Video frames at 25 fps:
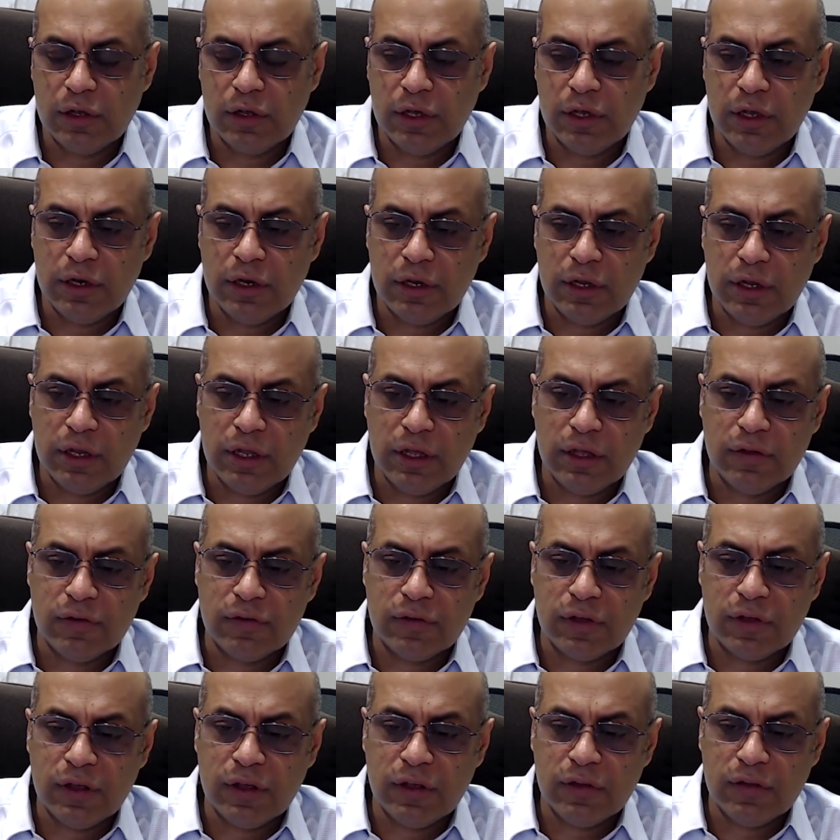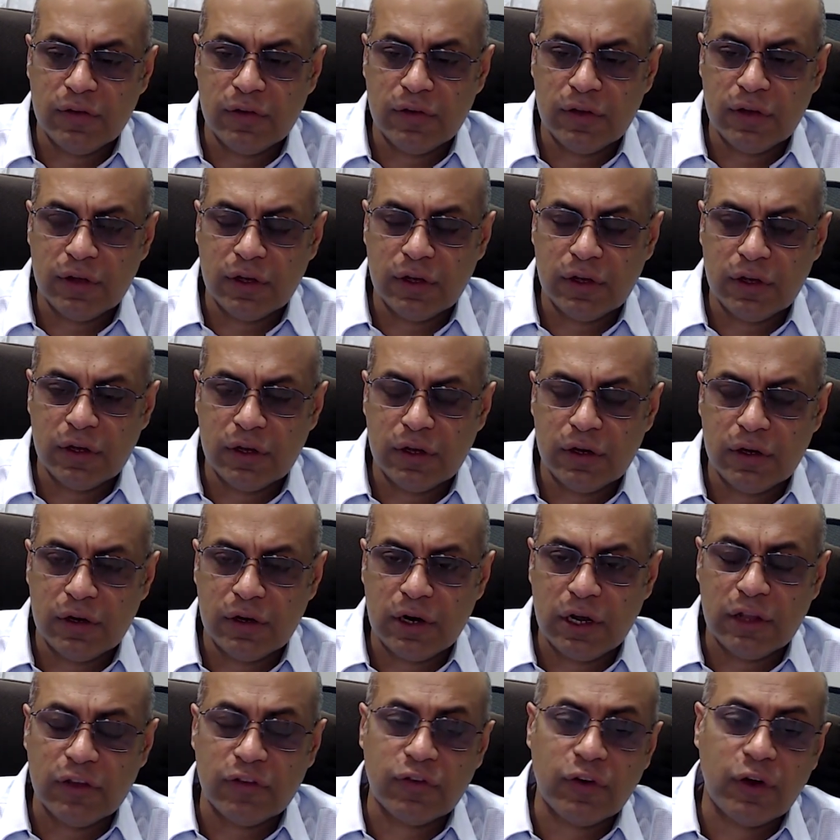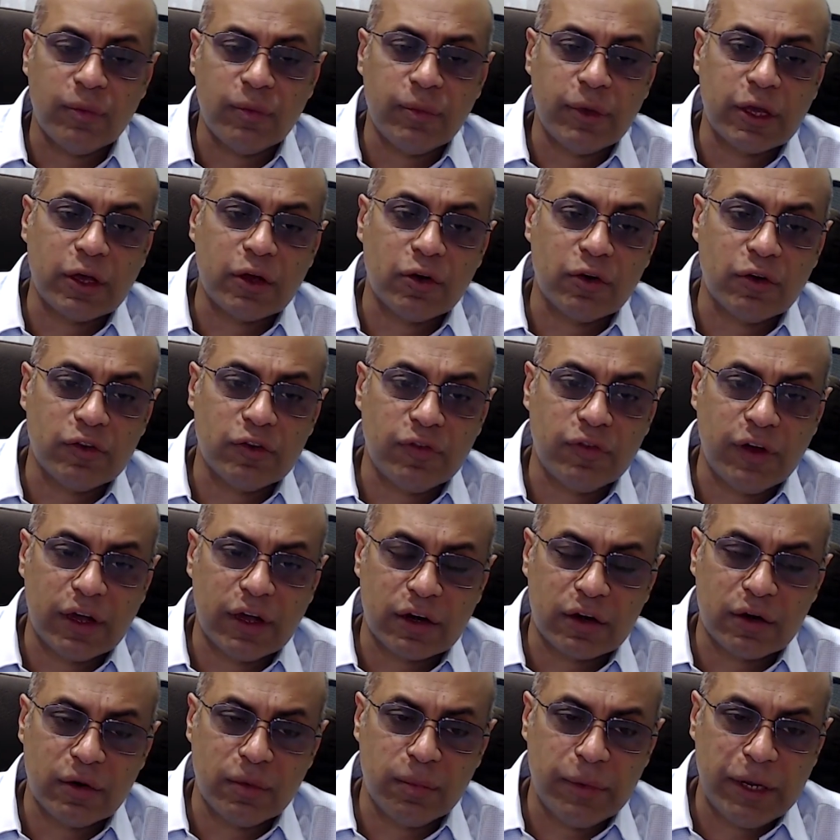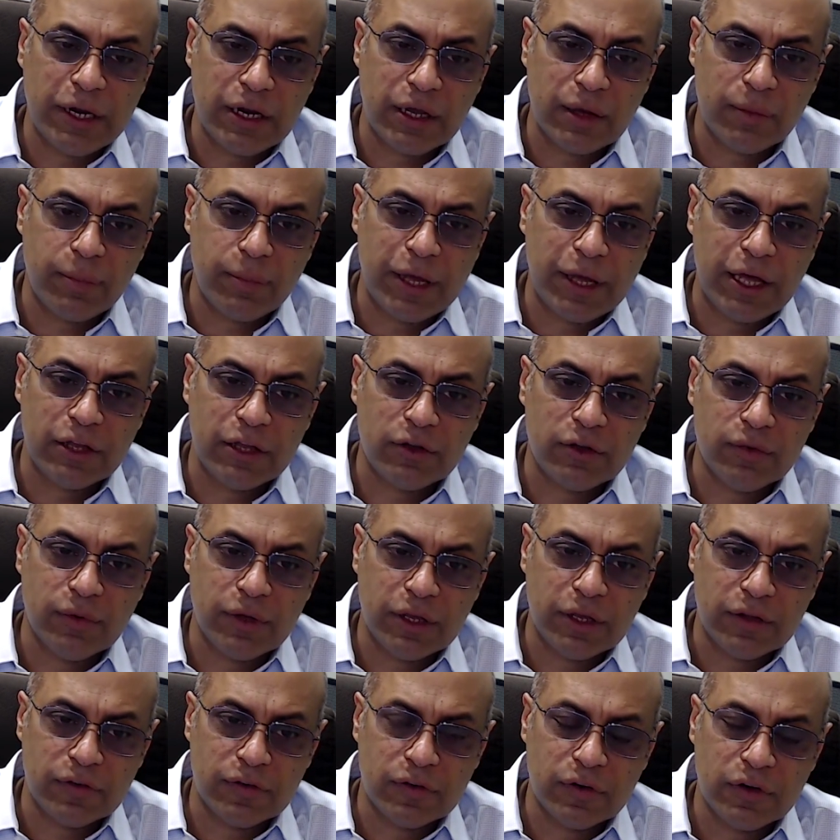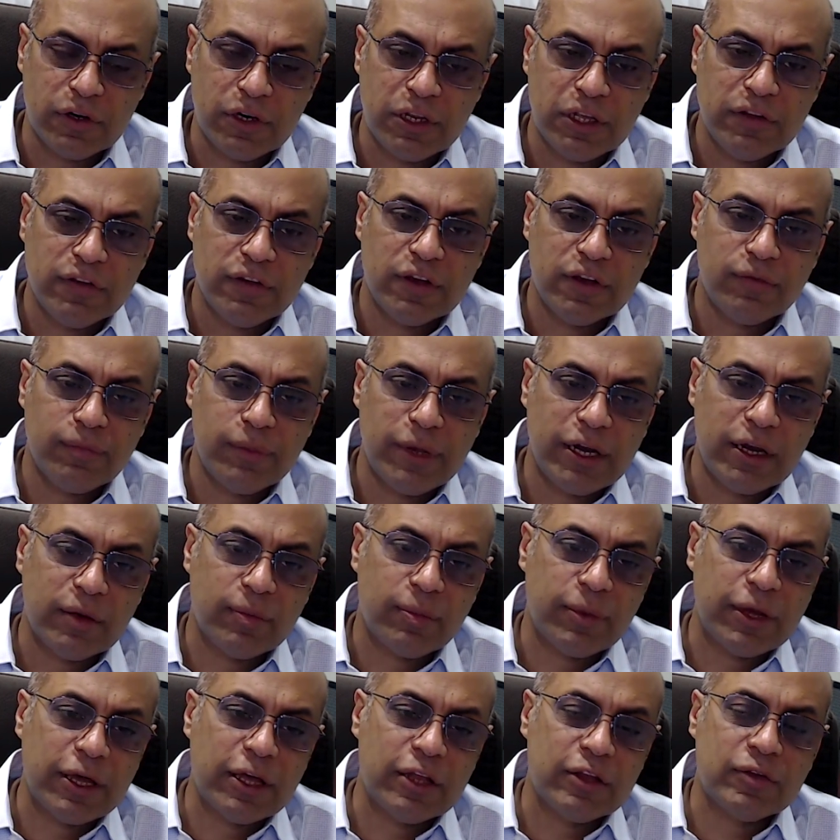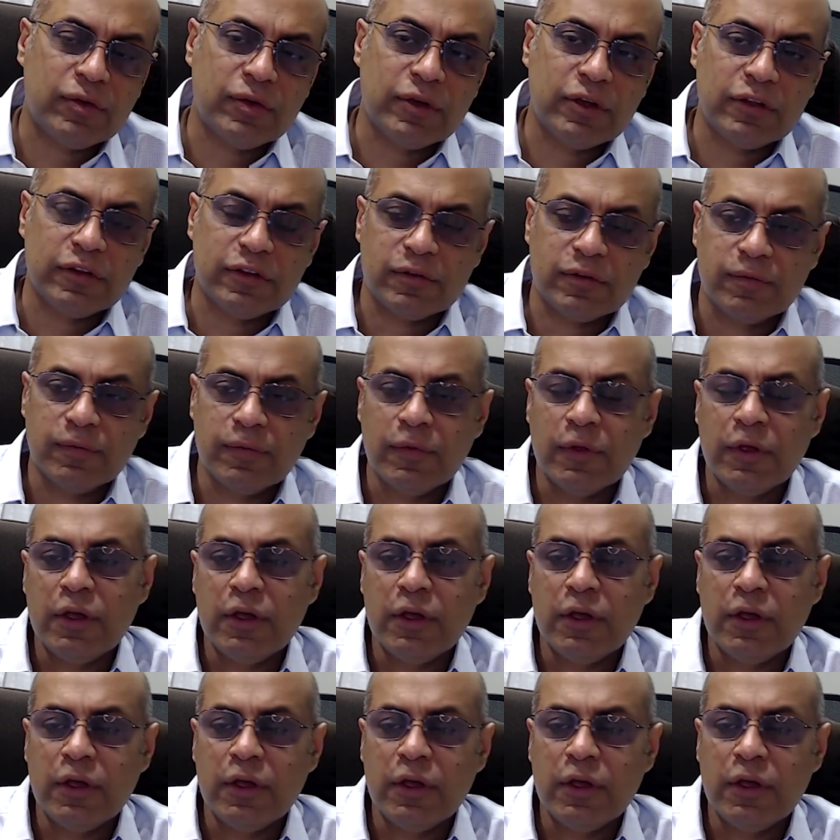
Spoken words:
in this is the transforming growth factor beta pathways, the TGF beta pathways.